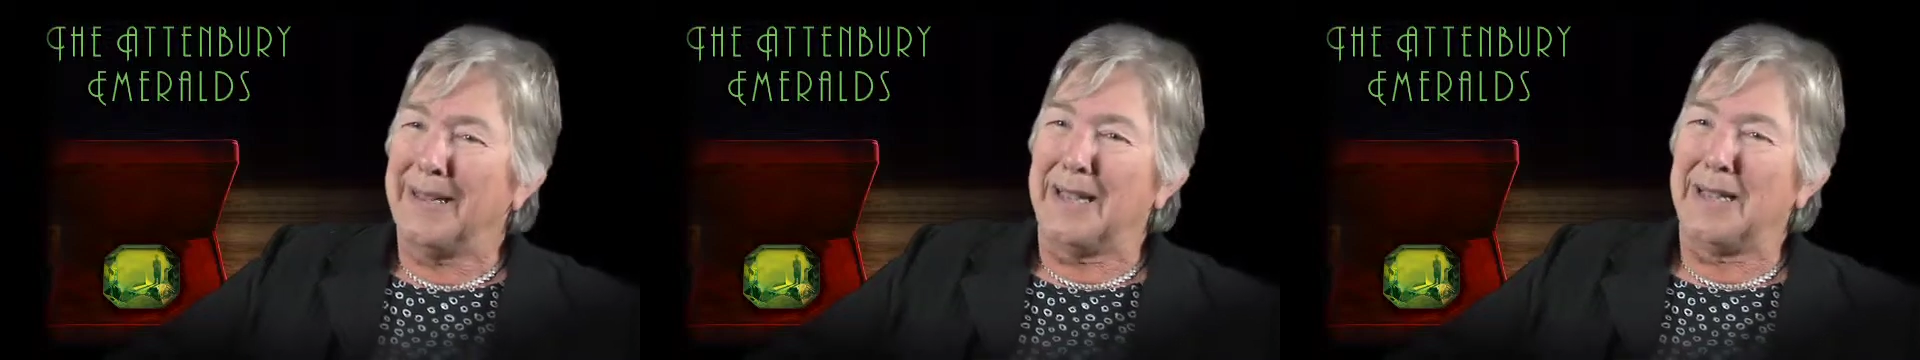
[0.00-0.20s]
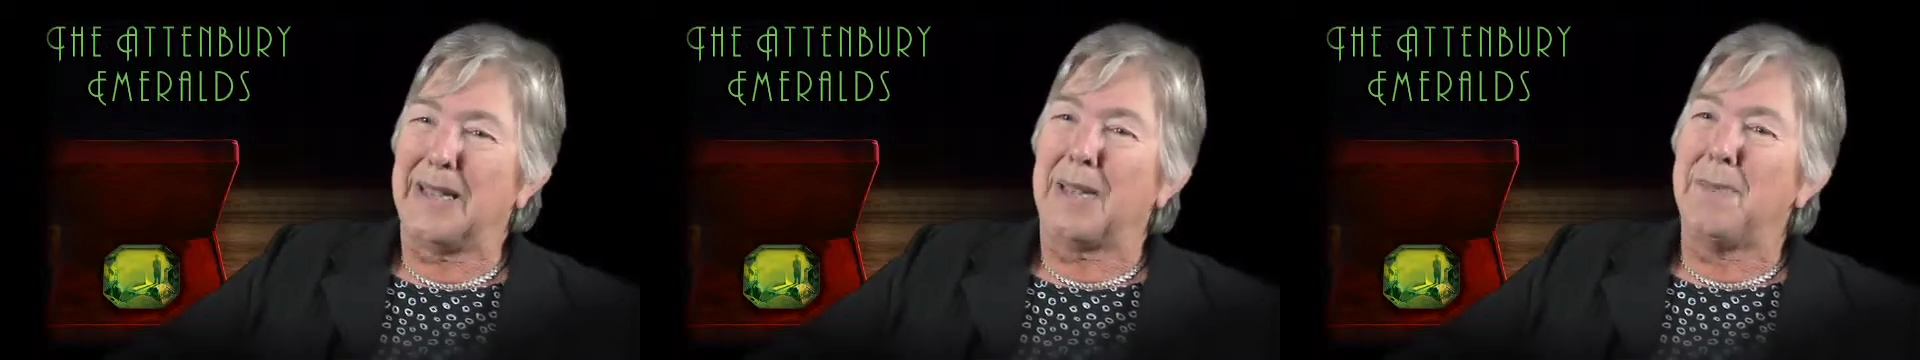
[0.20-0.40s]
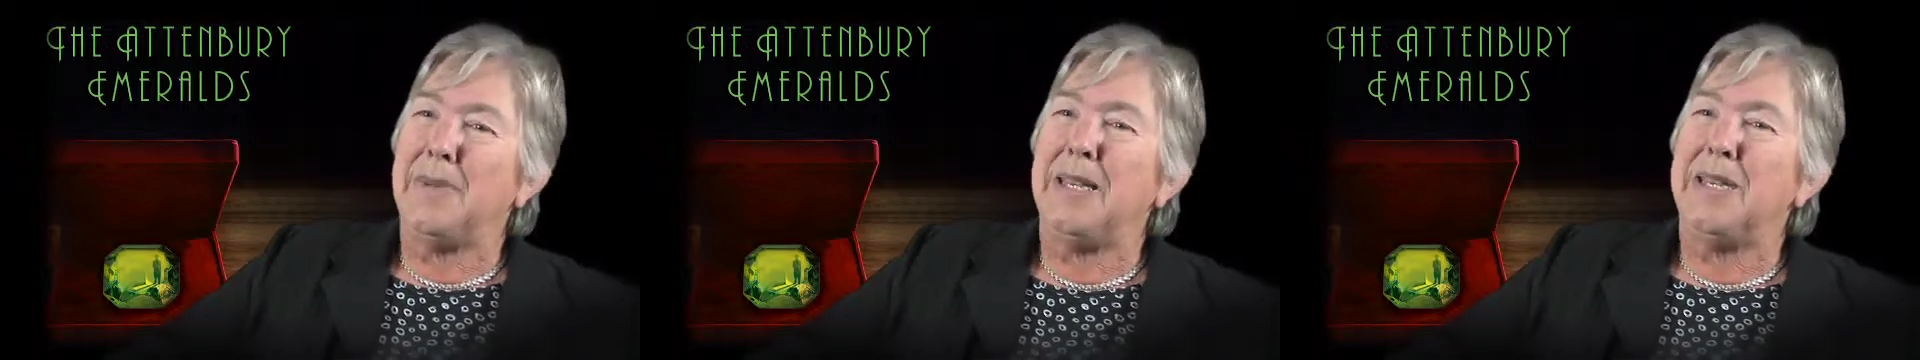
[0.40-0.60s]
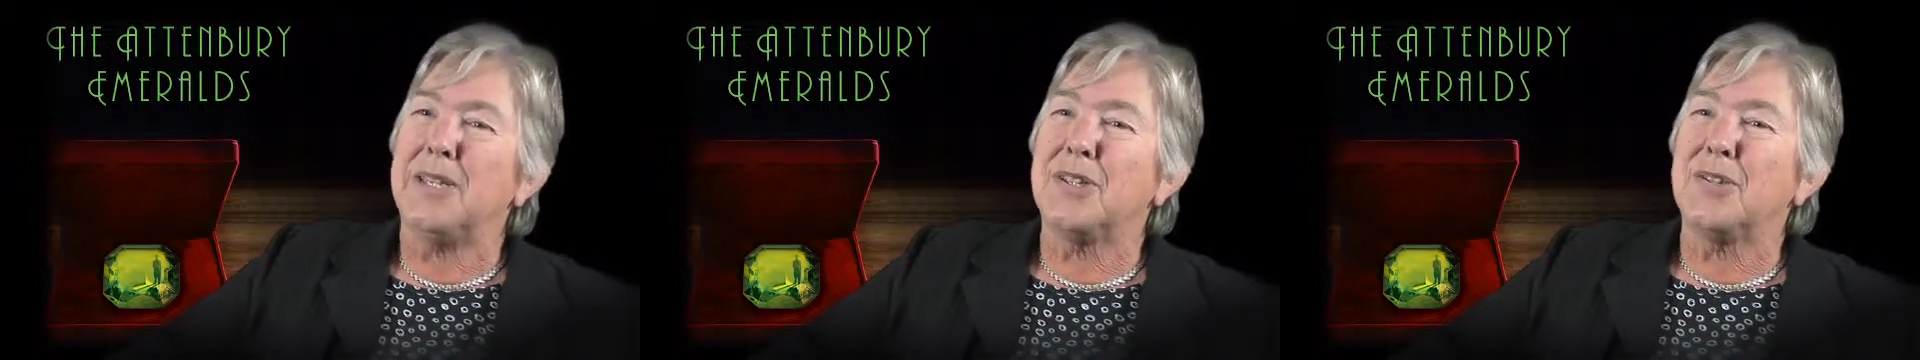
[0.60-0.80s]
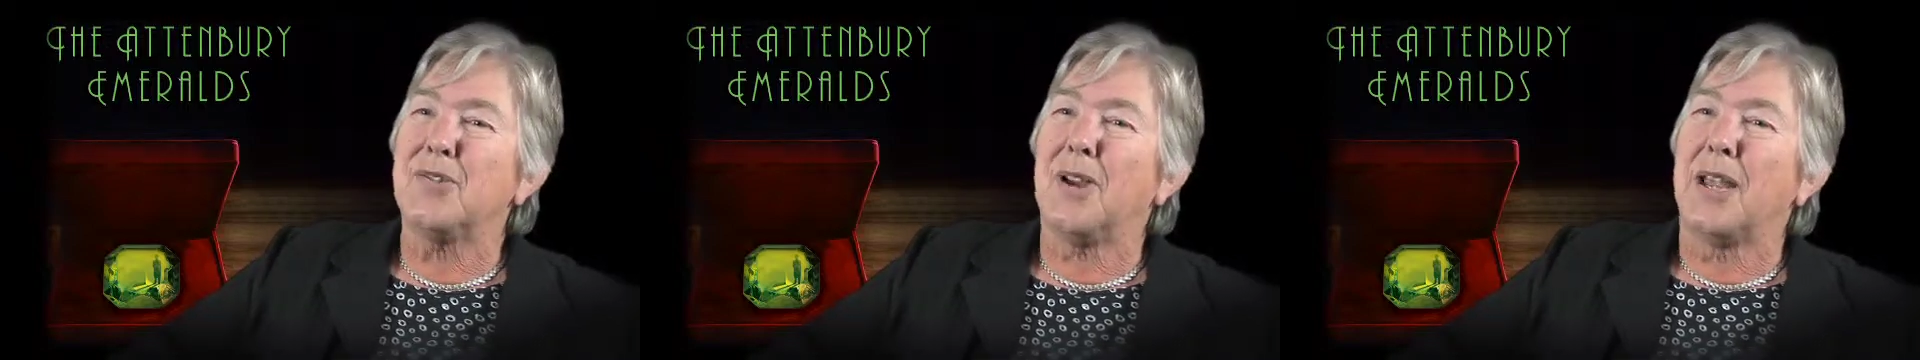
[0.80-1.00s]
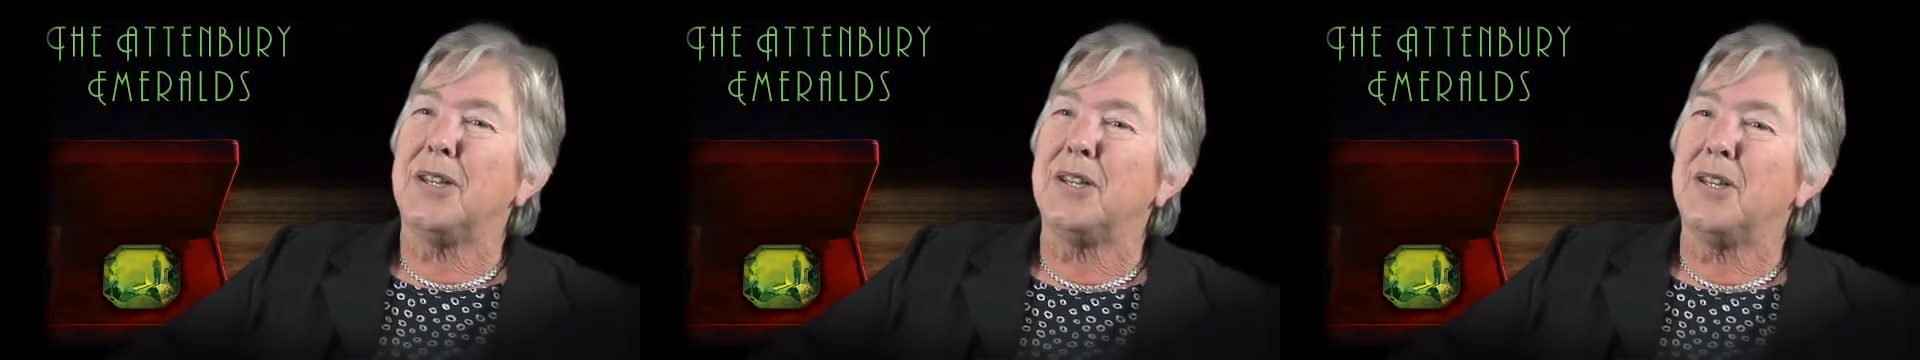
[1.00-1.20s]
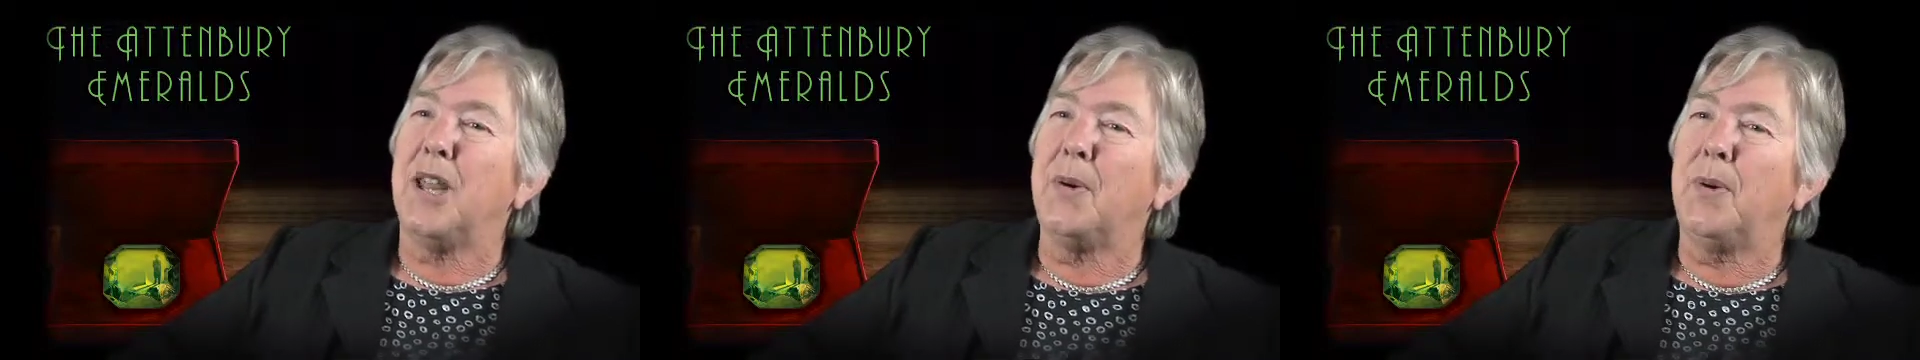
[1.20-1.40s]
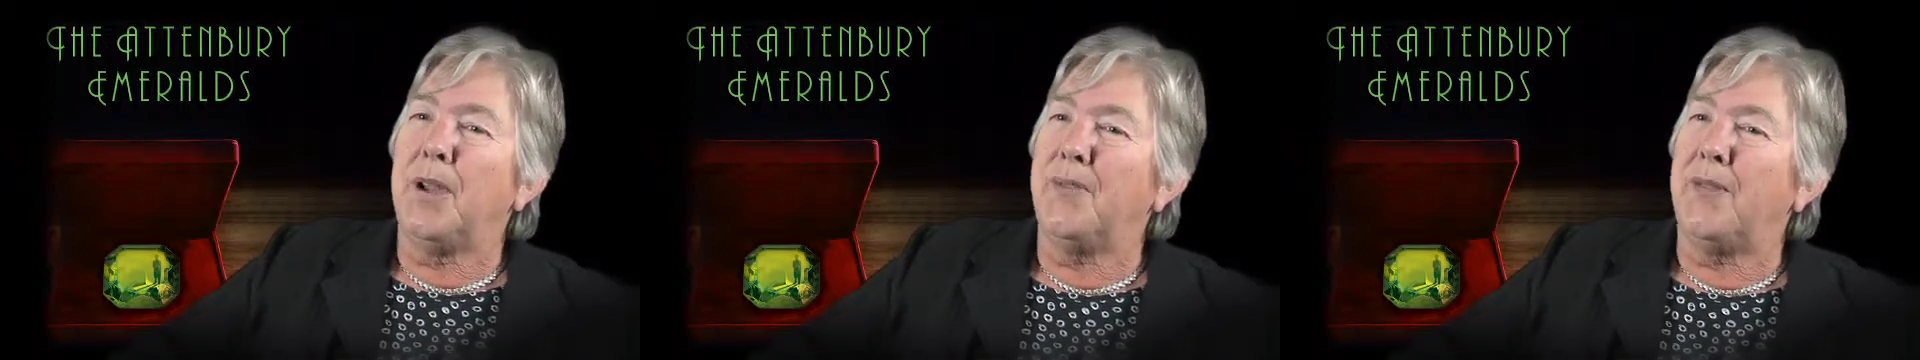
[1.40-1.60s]
And that means trying to
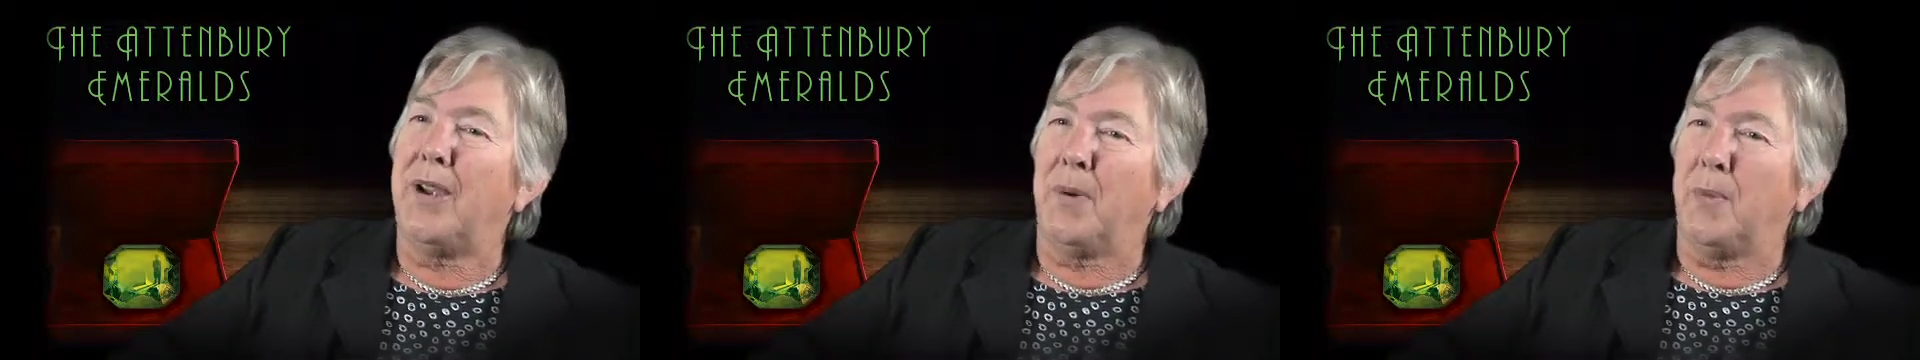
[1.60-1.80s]
know her very